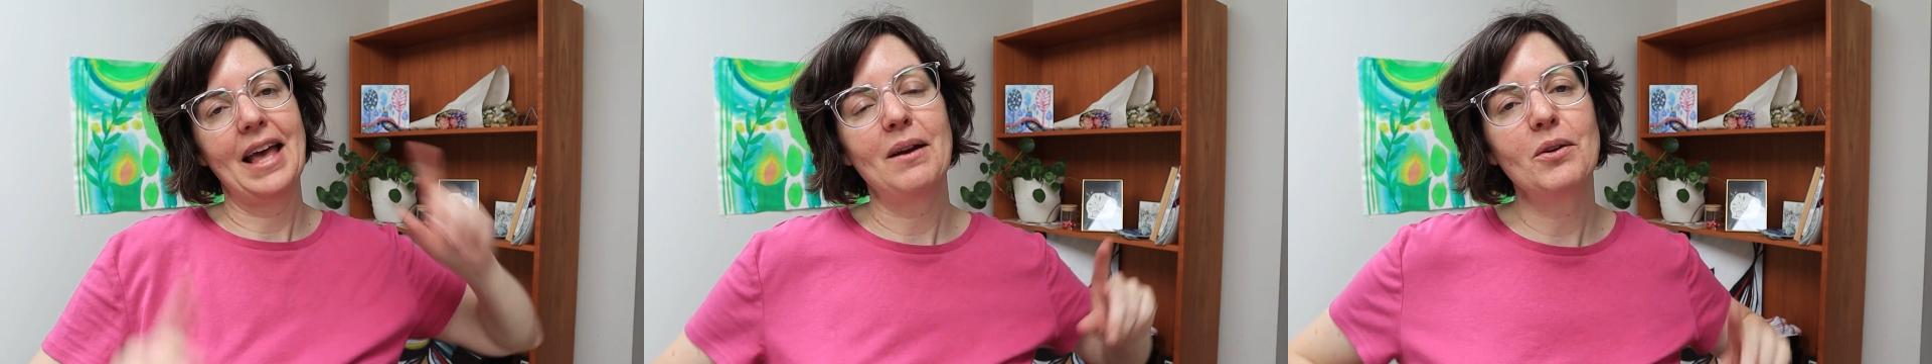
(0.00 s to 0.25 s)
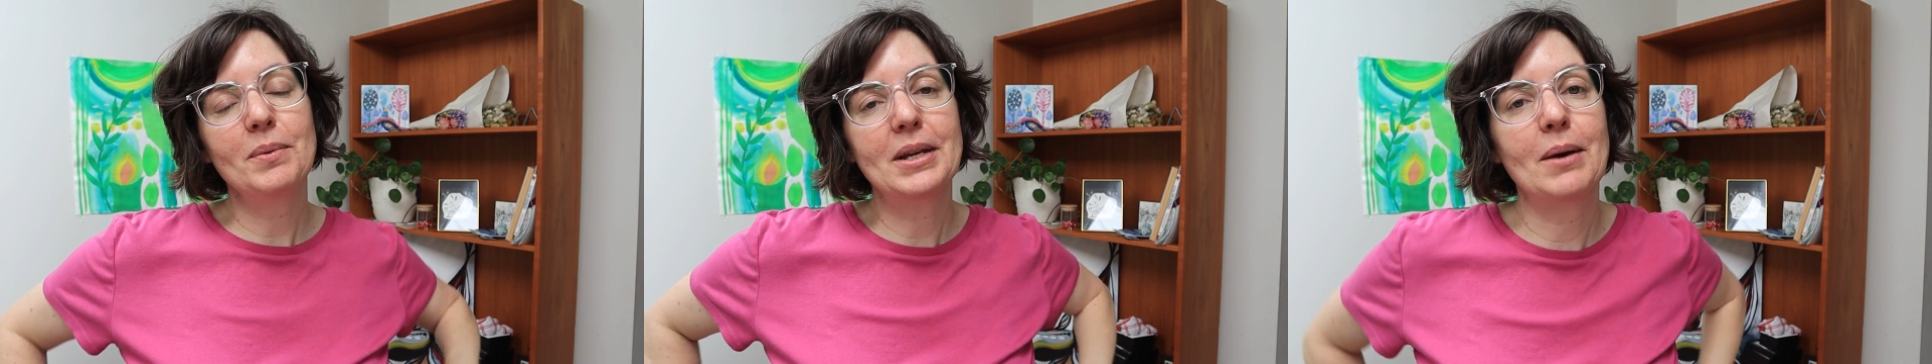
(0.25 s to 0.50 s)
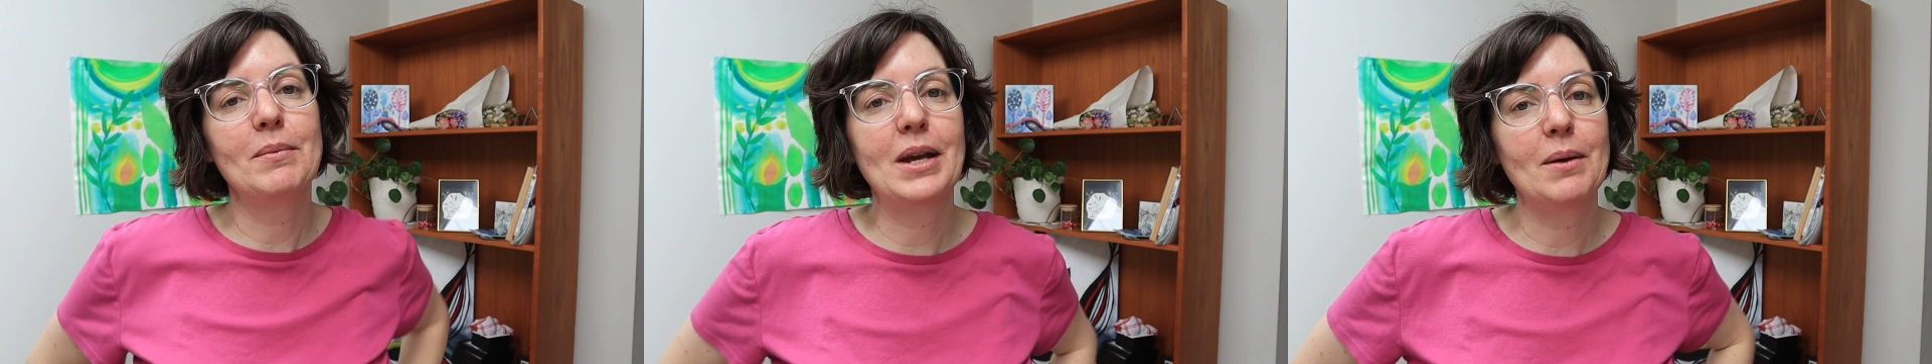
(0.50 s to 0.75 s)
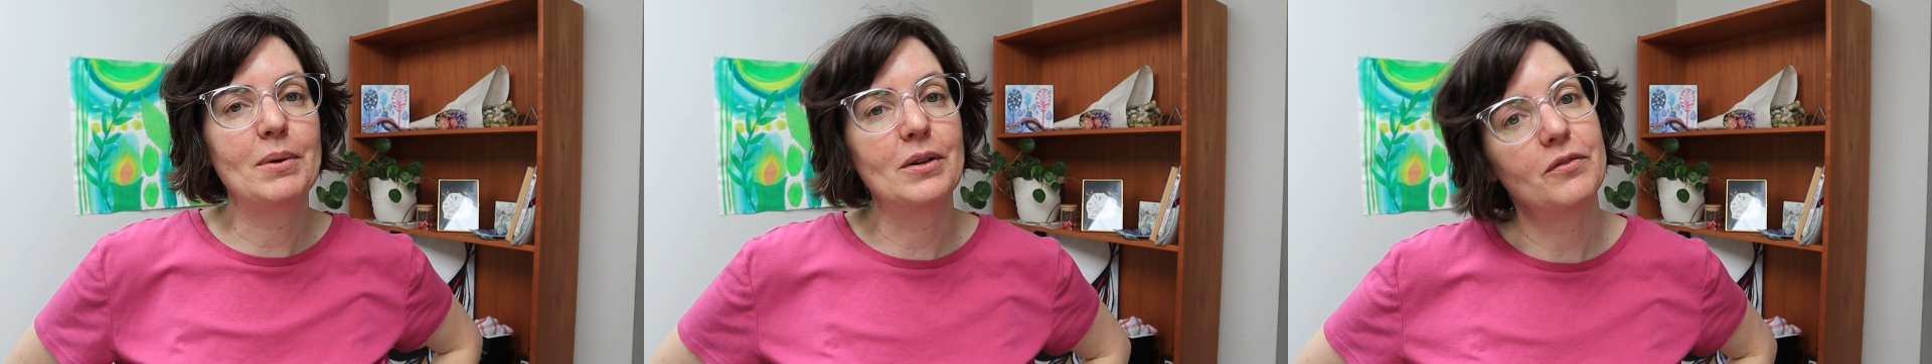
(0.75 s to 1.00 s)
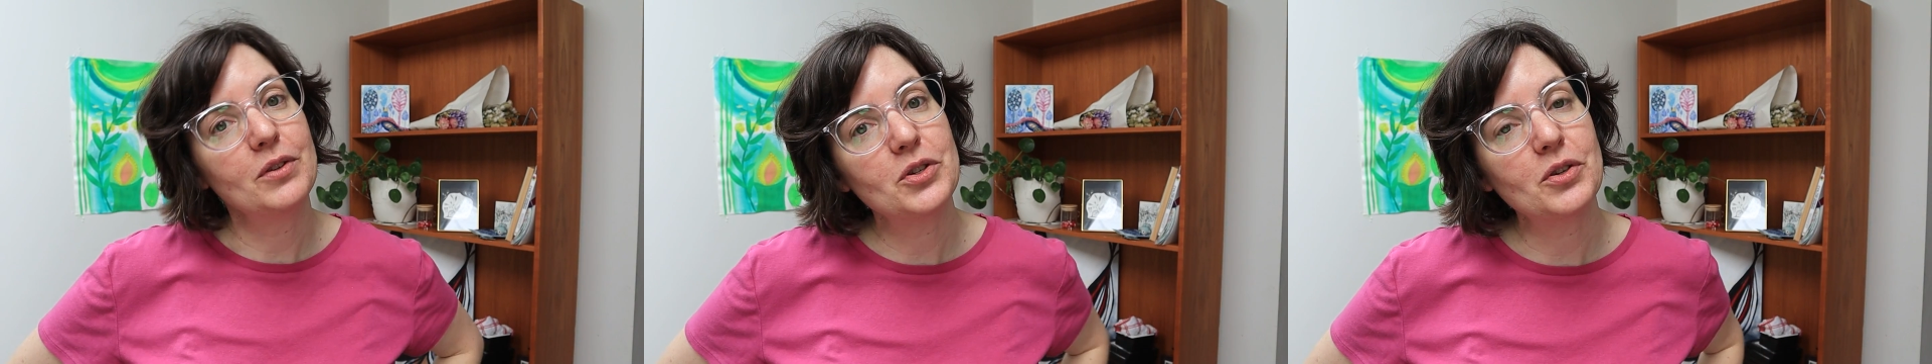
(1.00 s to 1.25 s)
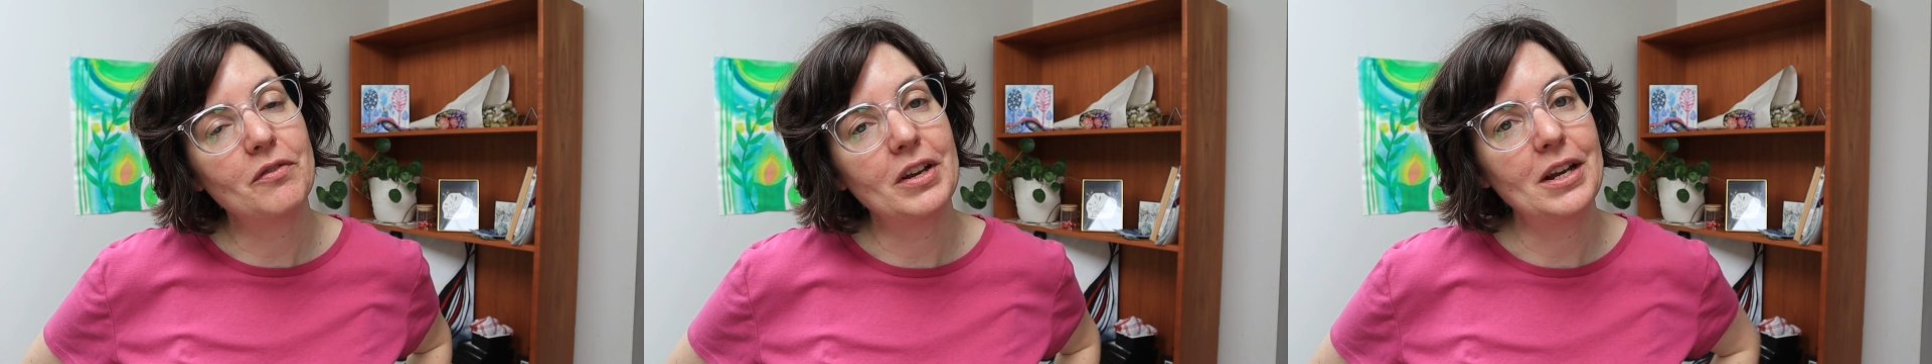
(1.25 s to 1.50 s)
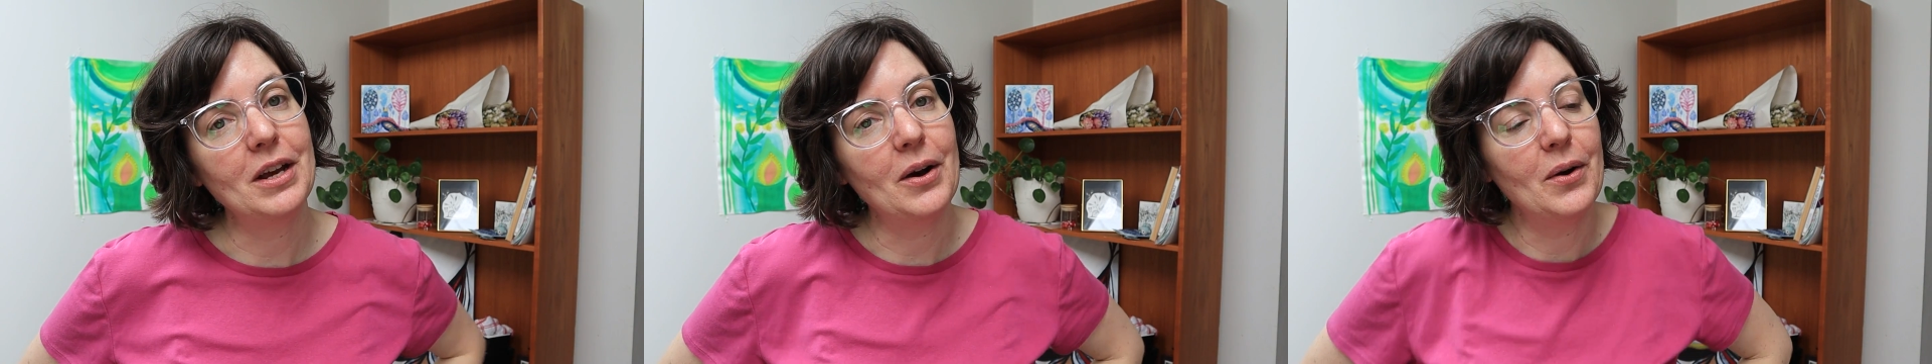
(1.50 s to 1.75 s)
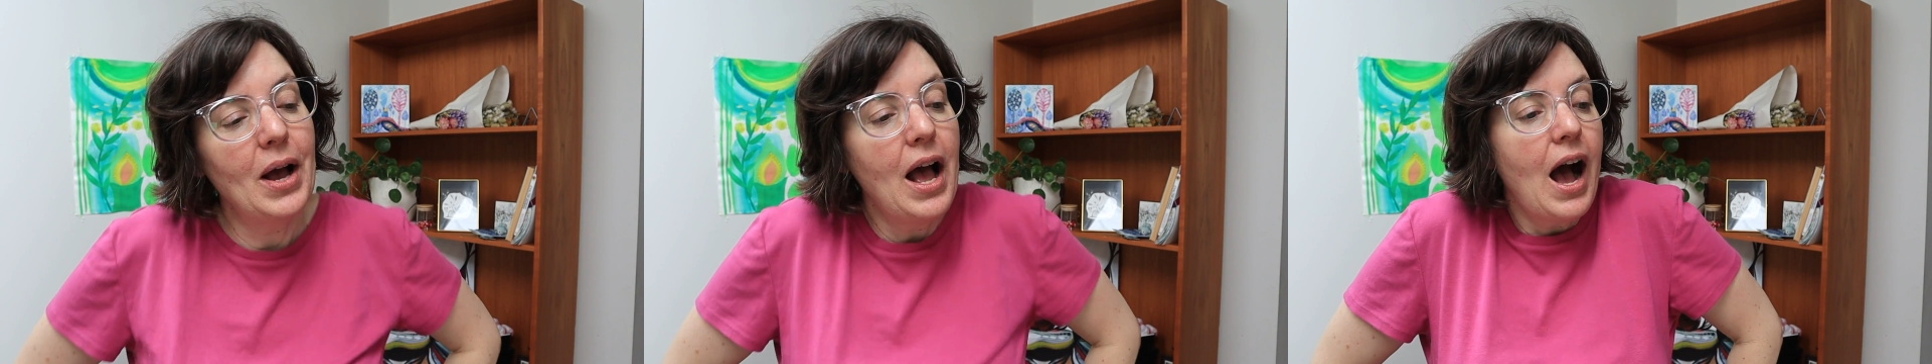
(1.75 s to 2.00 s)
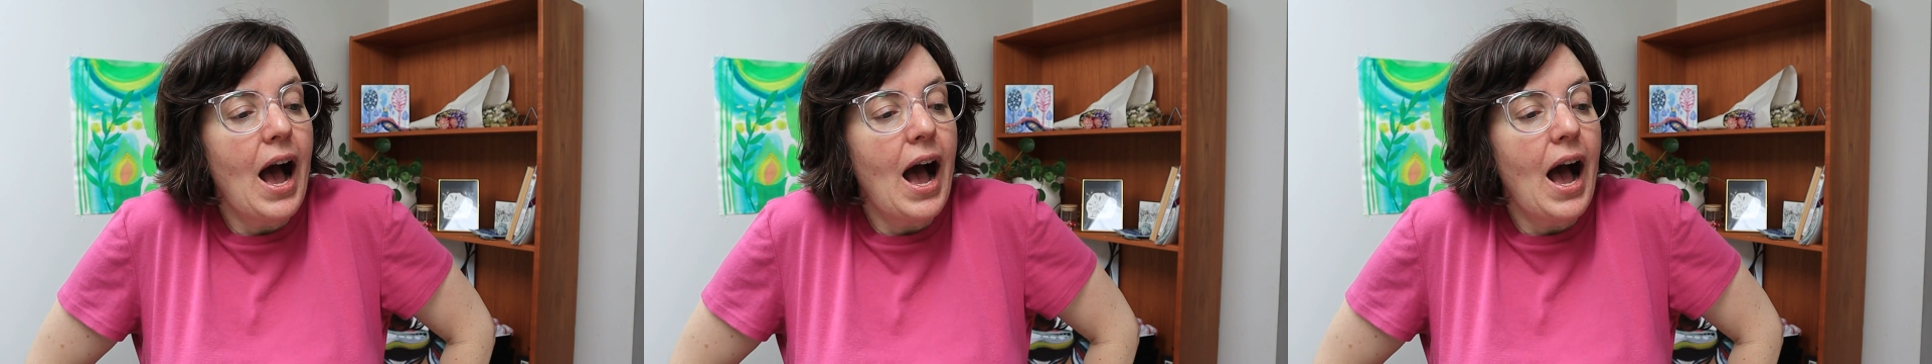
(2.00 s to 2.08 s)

That will be coming up in a future video.